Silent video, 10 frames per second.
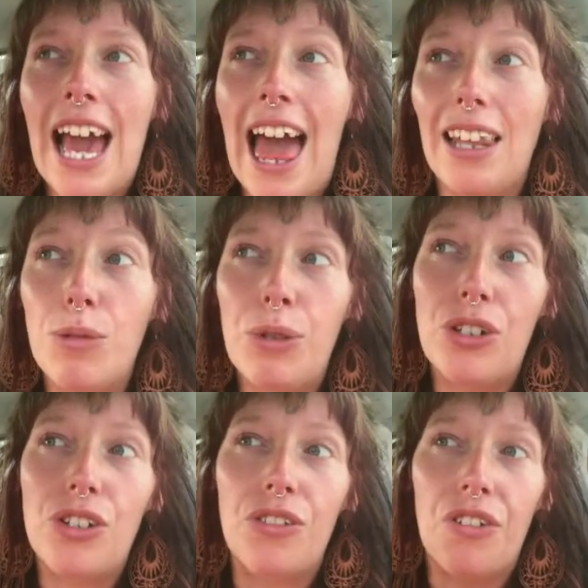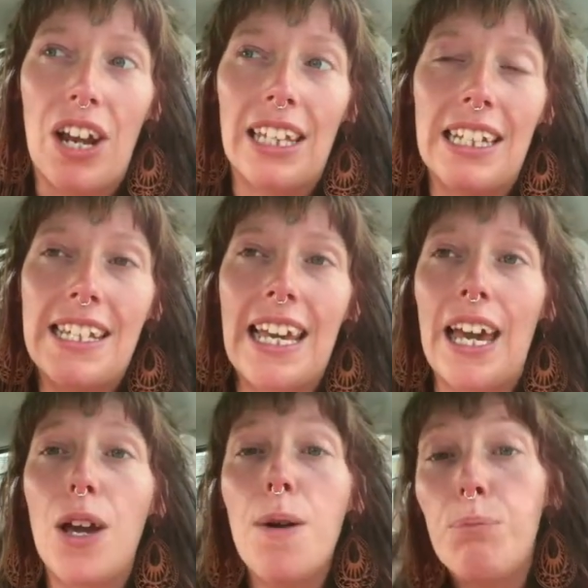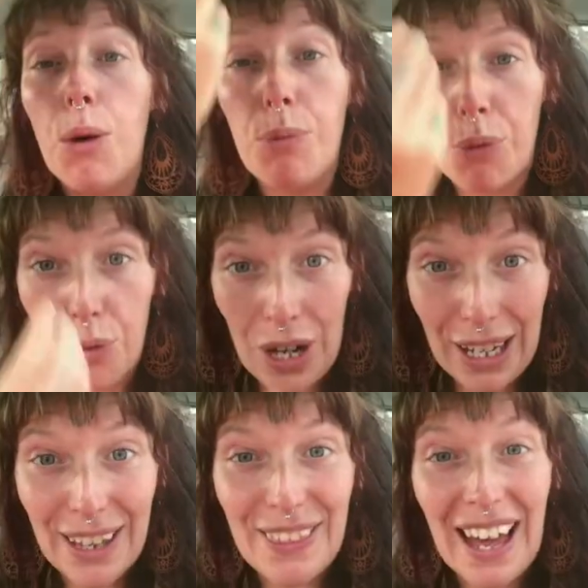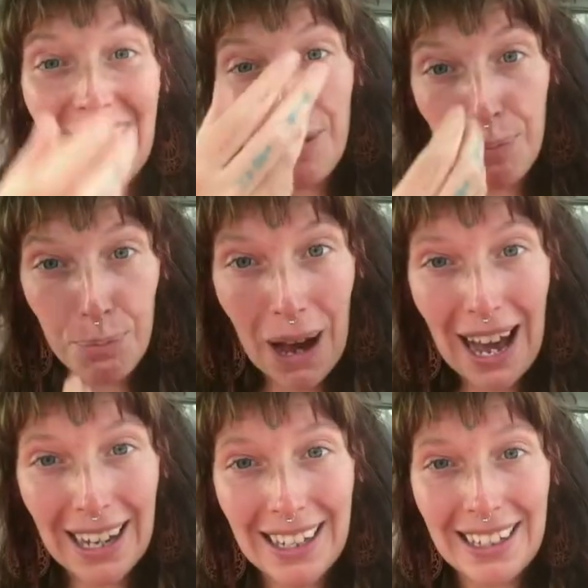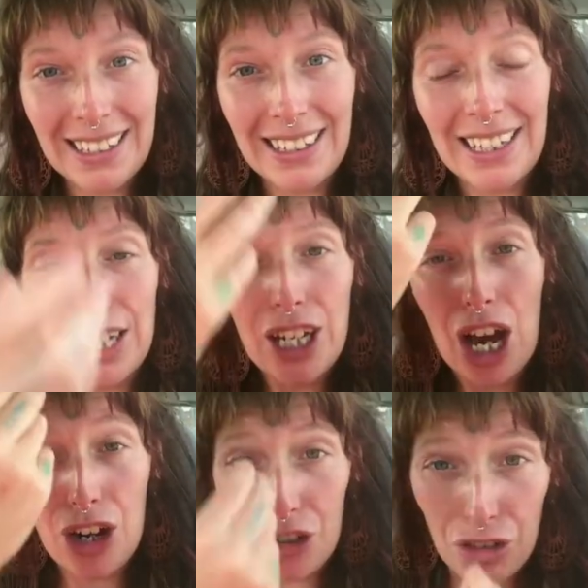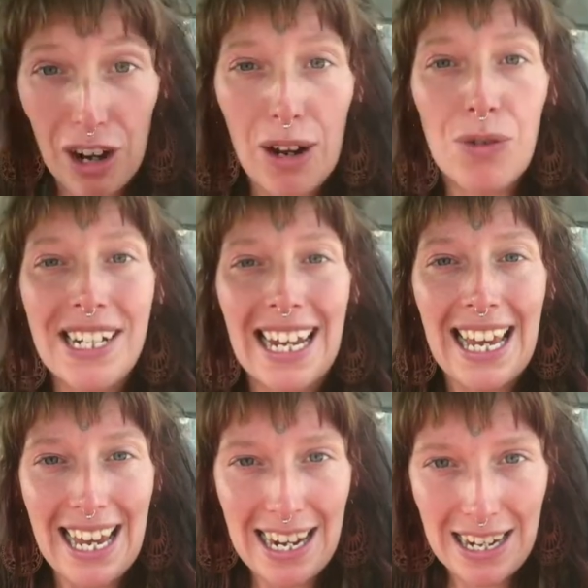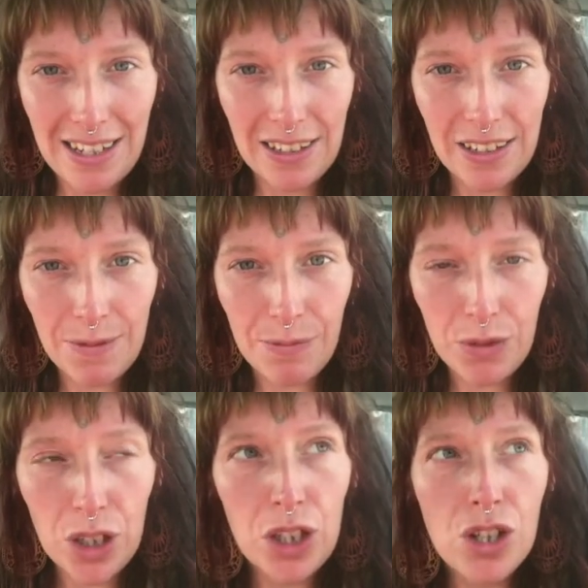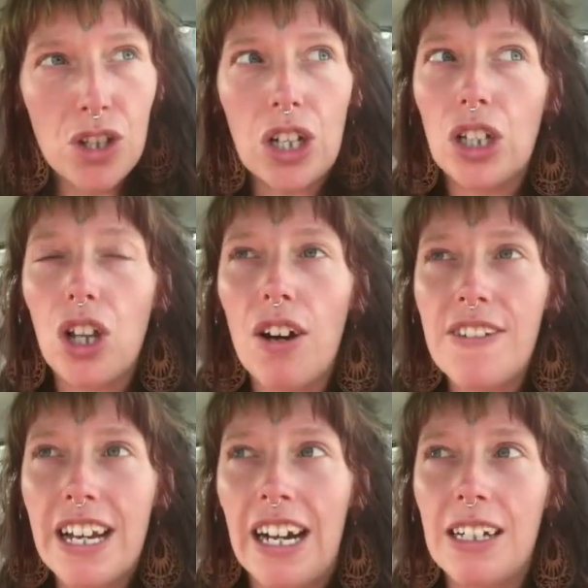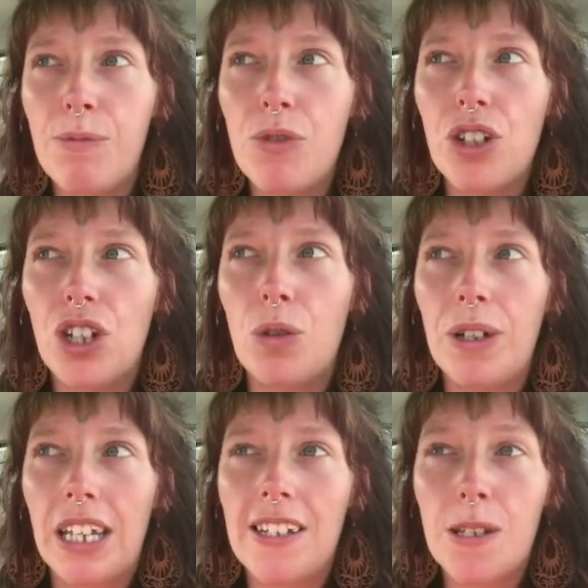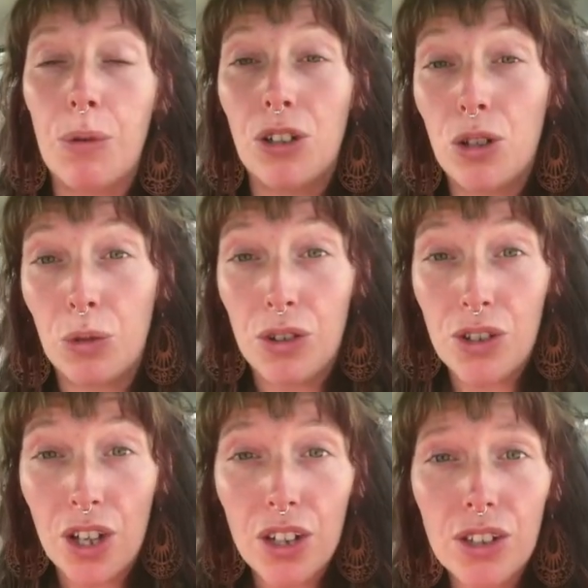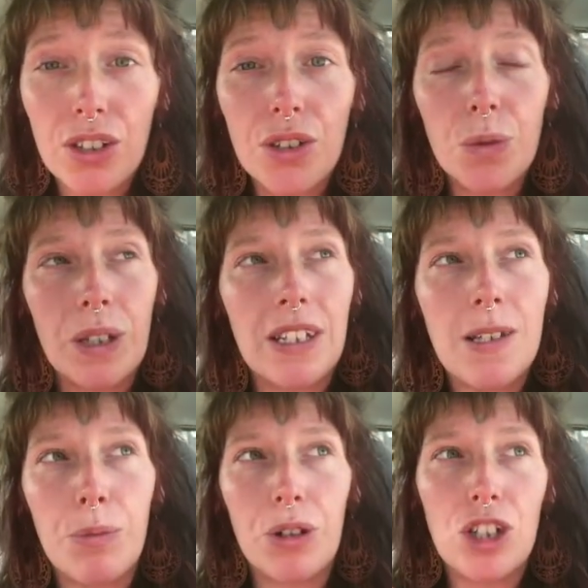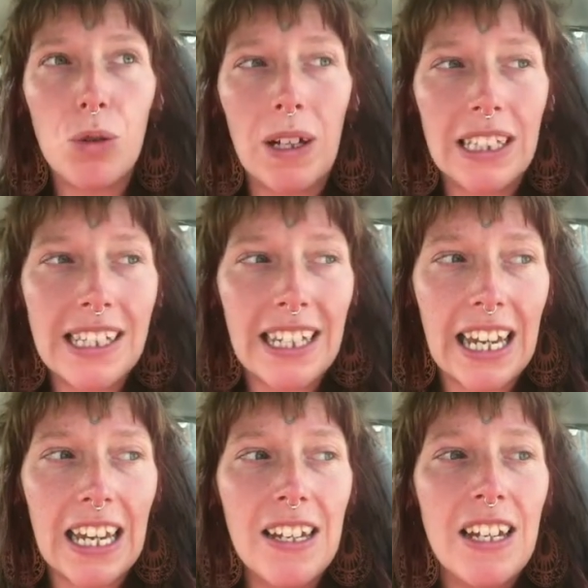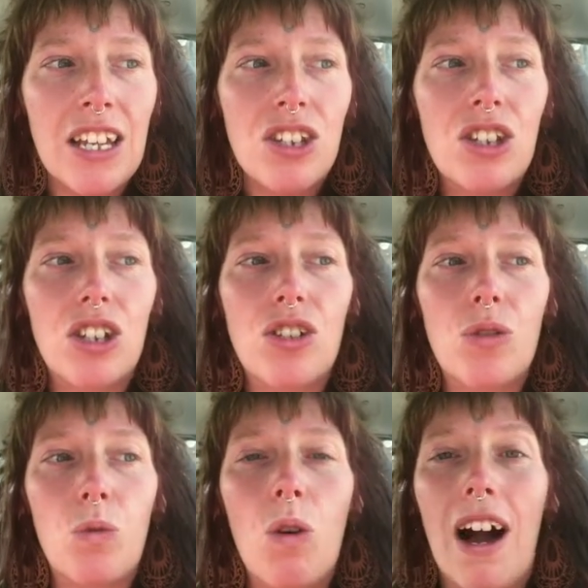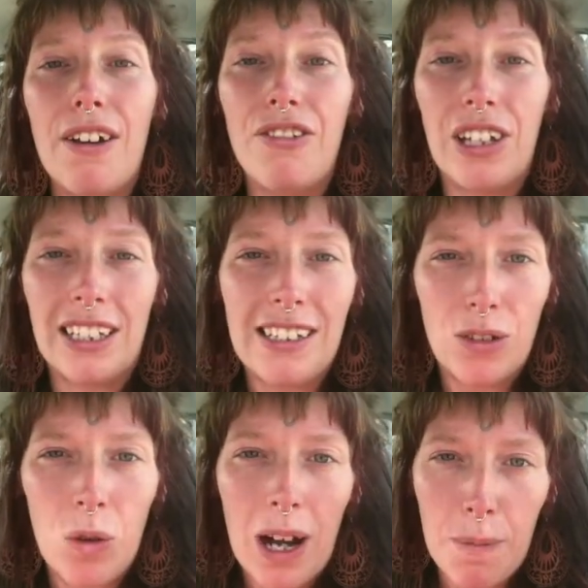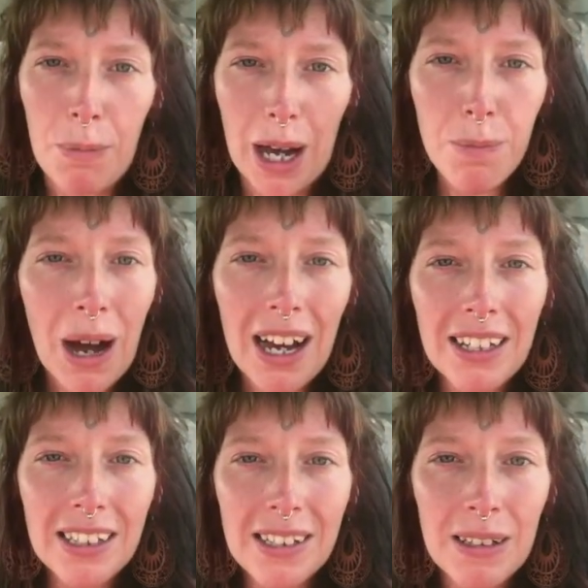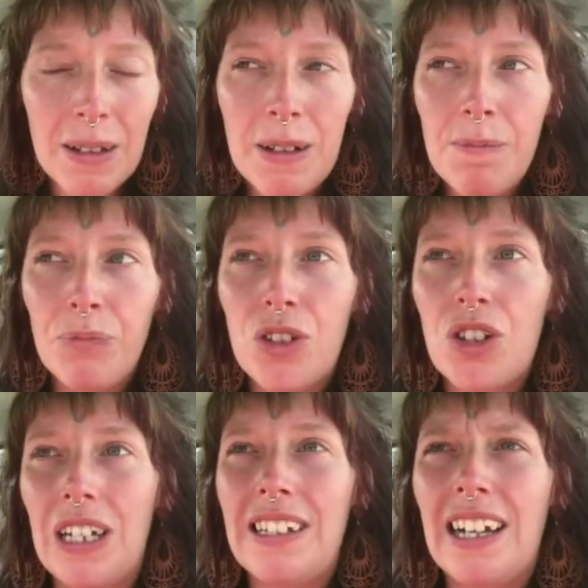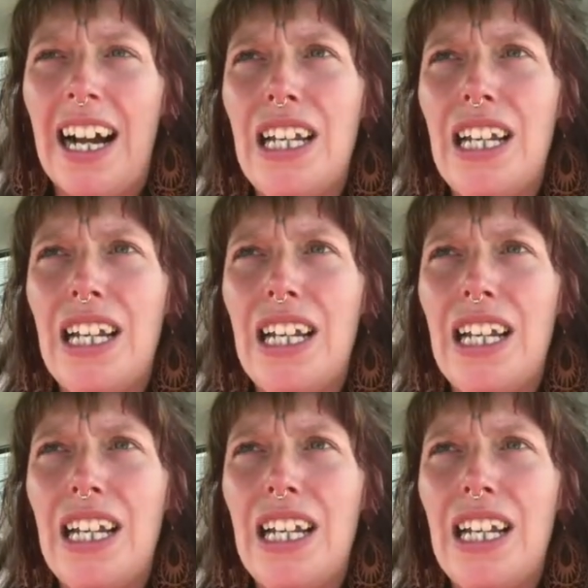elements of reality, but bring that back and ground it in. So a lot of times, within spiritual circles, within spirituality, there's what I feel is quite a bypass. So it's